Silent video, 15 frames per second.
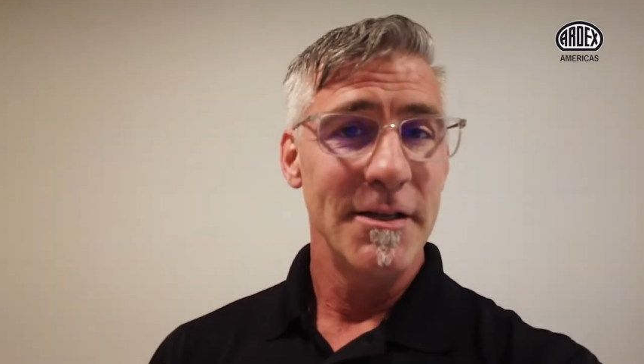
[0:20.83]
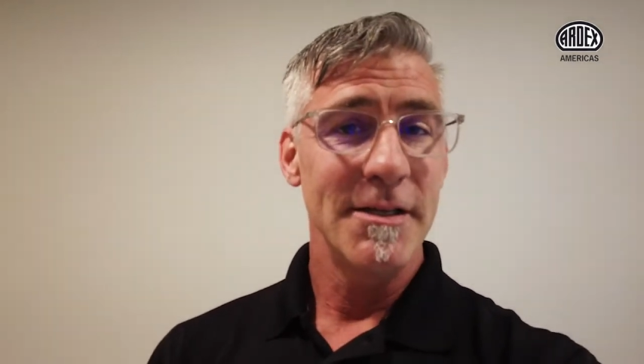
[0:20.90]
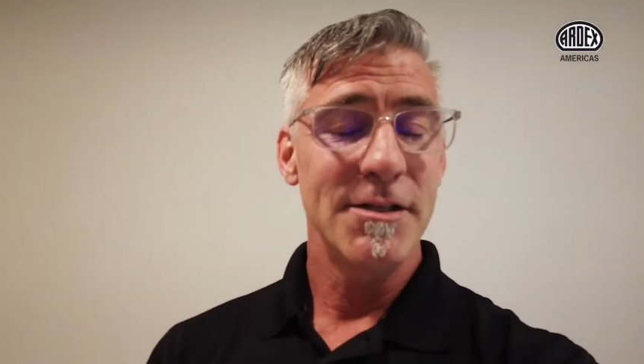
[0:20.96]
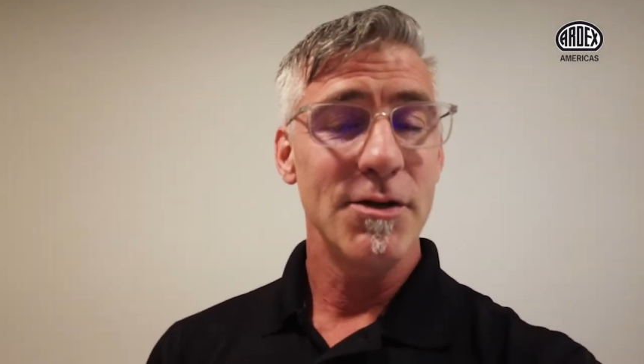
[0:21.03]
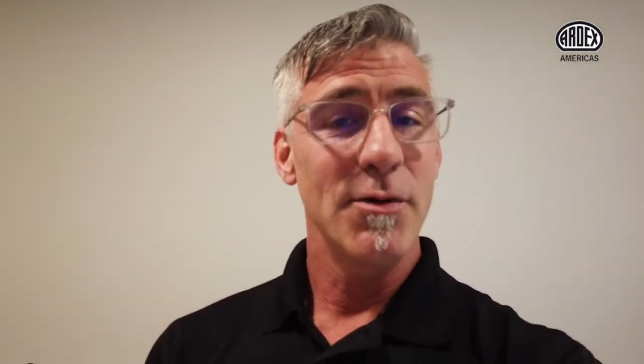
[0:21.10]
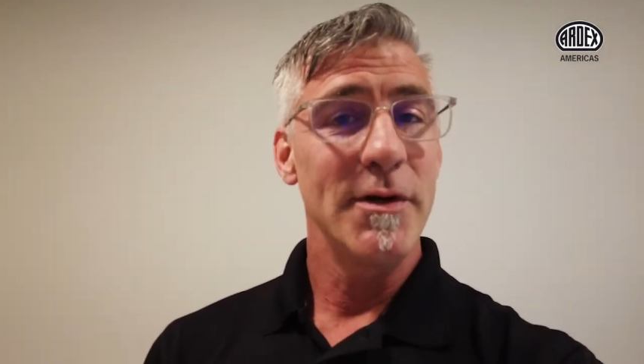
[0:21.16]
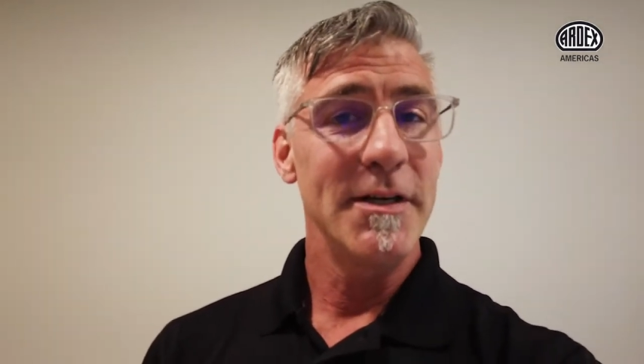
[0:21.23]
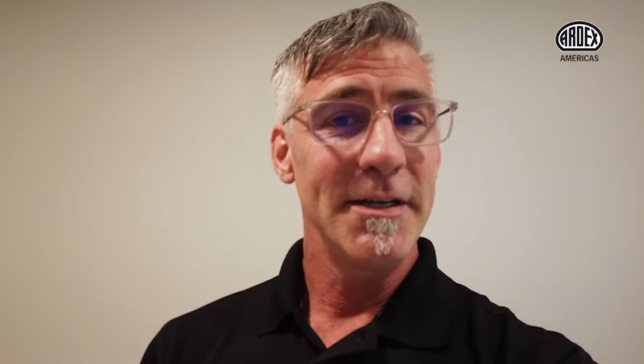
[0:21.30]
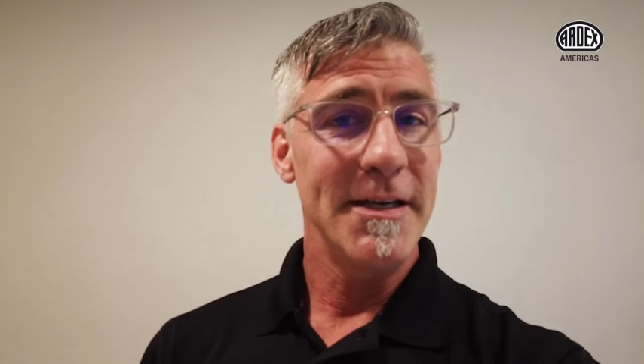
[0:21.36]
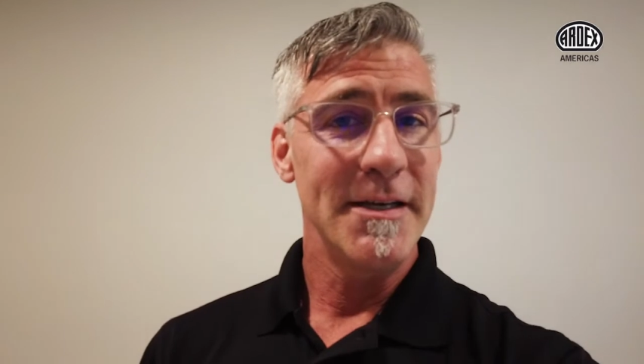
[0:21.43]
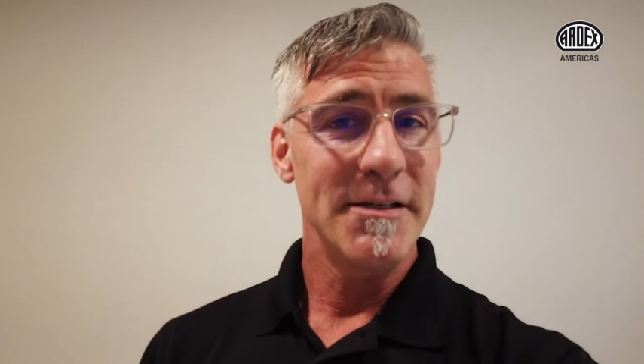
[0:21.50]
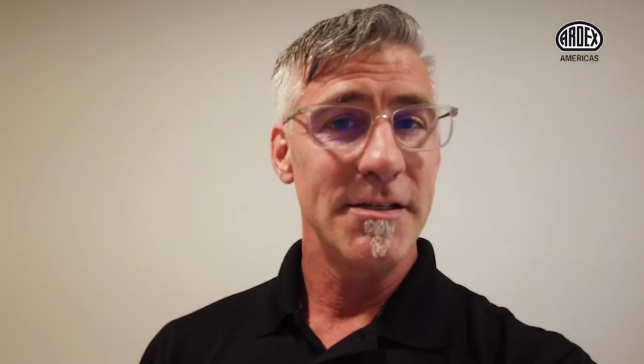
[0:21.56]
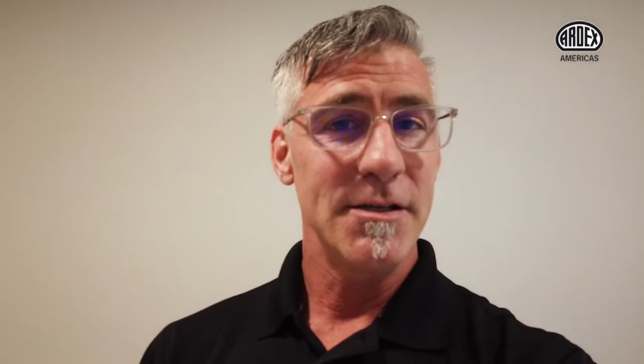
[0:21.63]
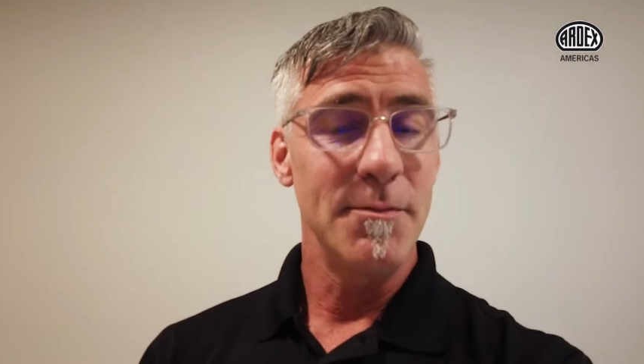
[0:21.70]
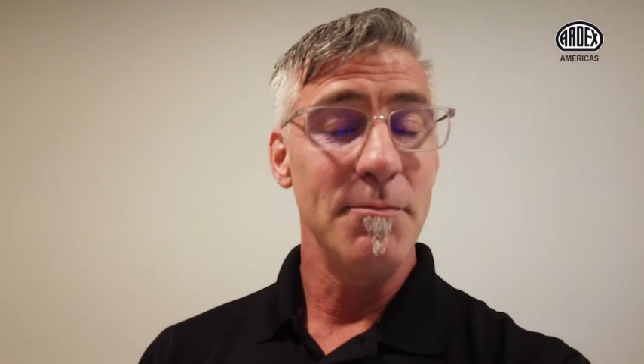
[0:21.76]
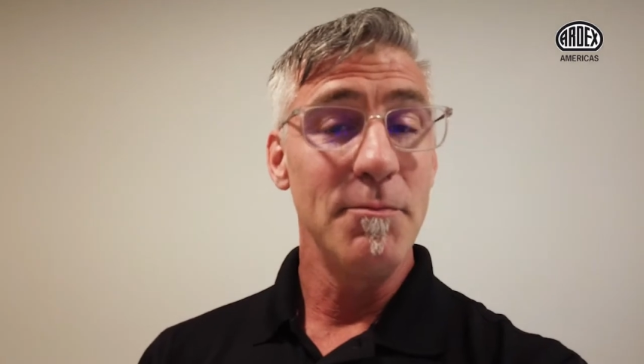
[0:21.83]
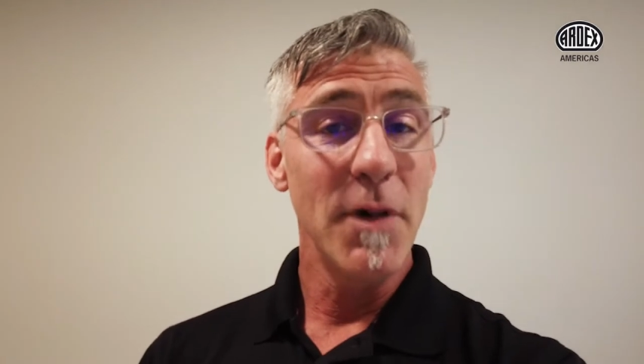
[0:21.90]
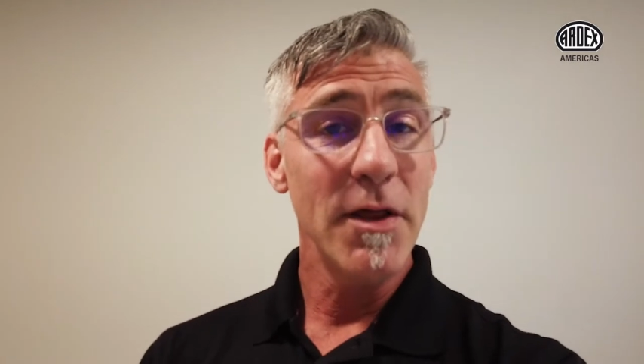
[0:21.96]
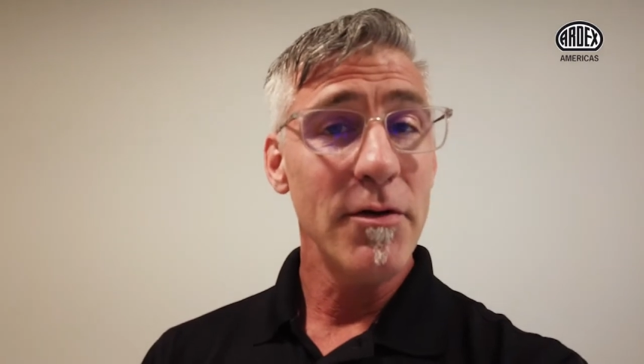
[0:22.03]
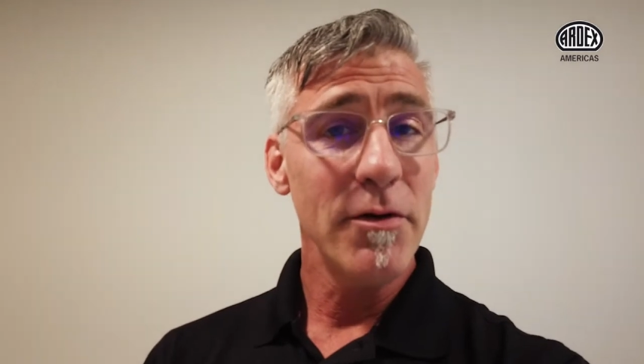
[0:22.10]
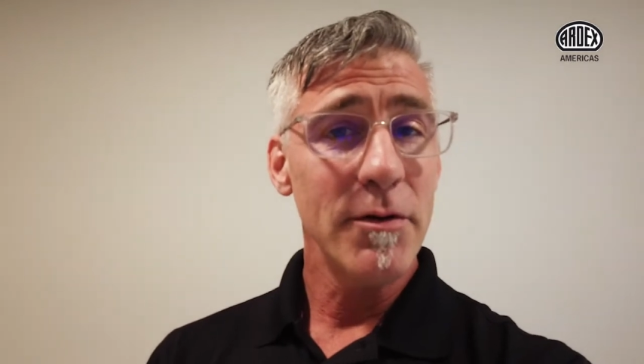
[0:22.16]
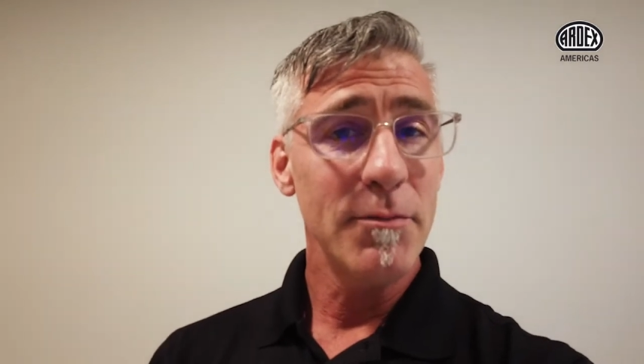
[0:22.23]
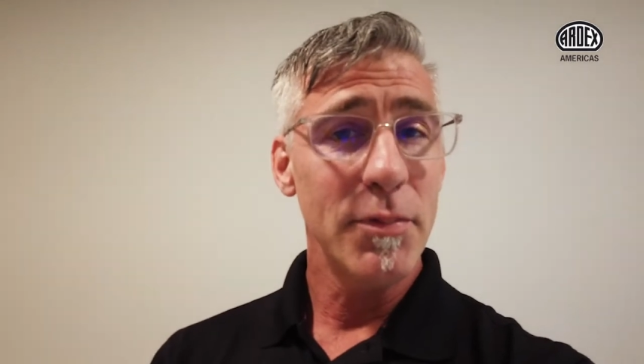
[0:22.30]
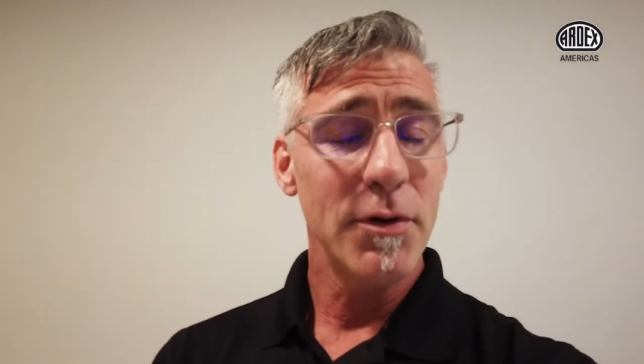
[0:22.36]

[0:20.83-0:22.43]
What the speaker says: that's going to get some mother of